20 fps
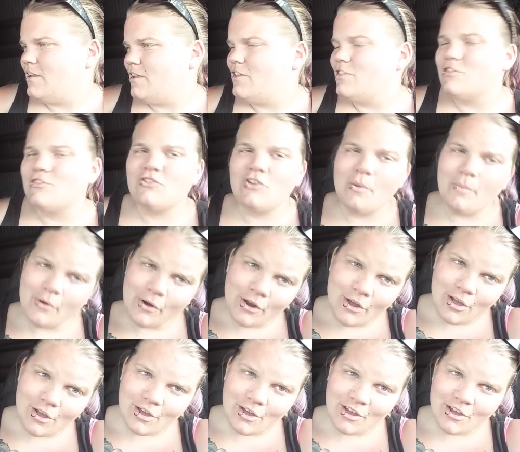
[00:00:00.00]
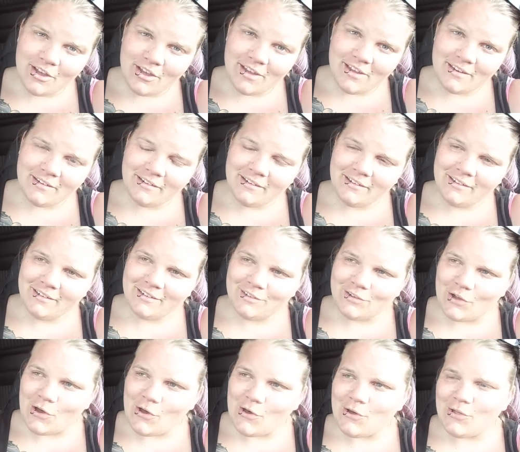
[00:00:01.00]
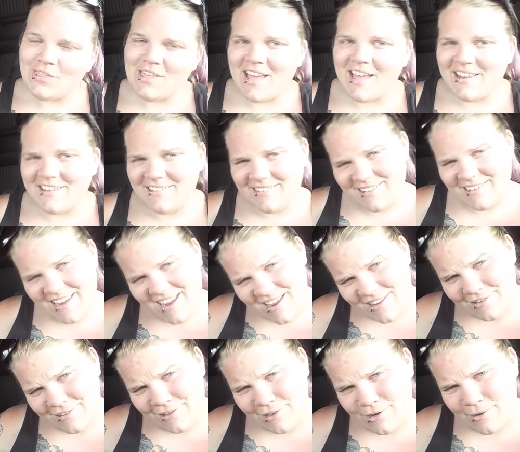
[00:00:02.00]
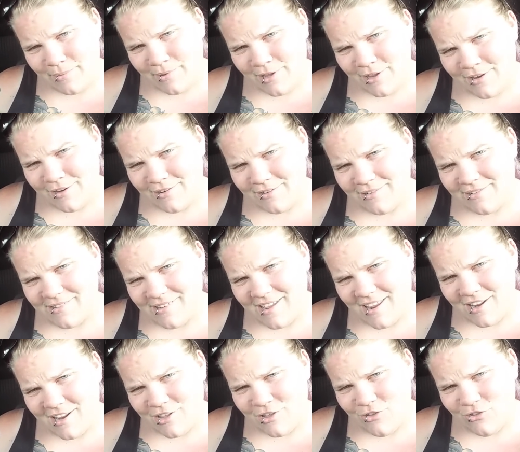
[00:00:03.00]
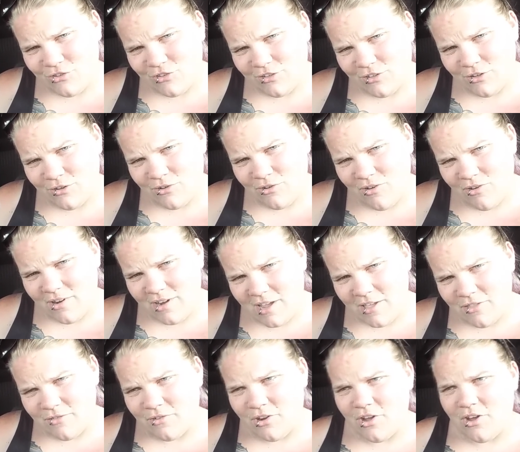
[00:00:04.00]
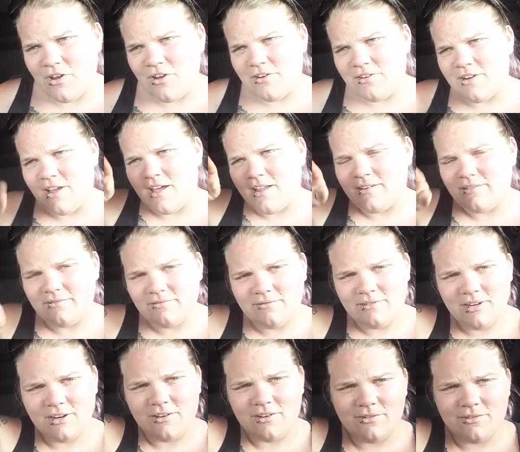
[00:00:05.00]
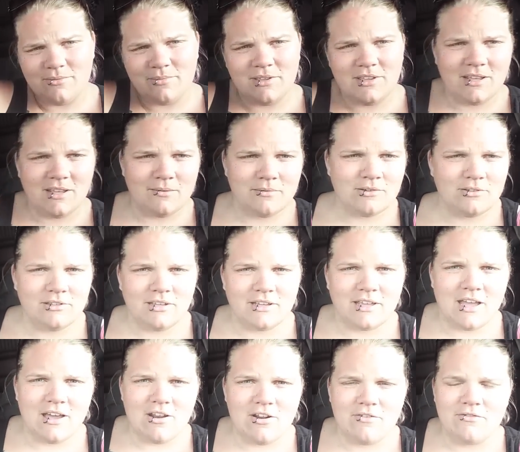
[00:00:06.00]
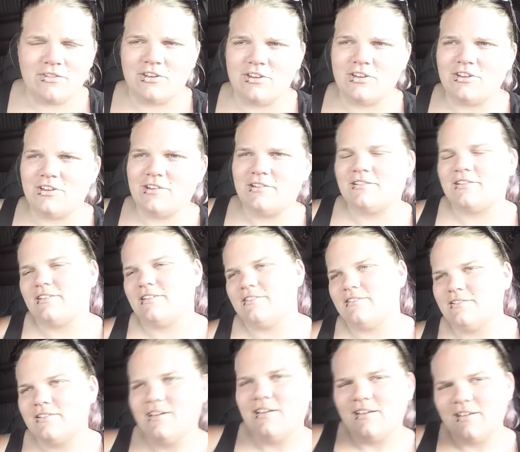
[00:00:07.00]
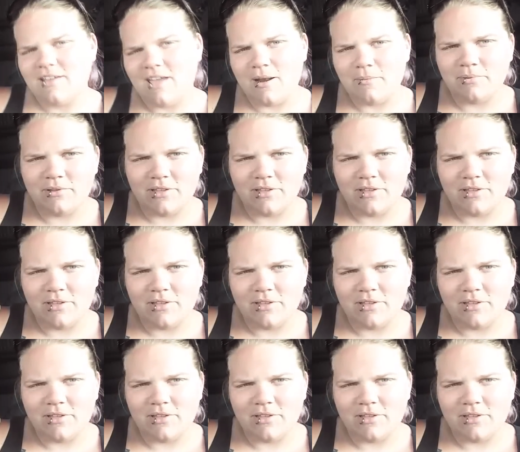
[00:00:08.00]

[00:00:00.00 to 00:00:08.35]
There's no more hood, so that takes a little bit getting used to going down the road, not, being able to look out over the hood and kind of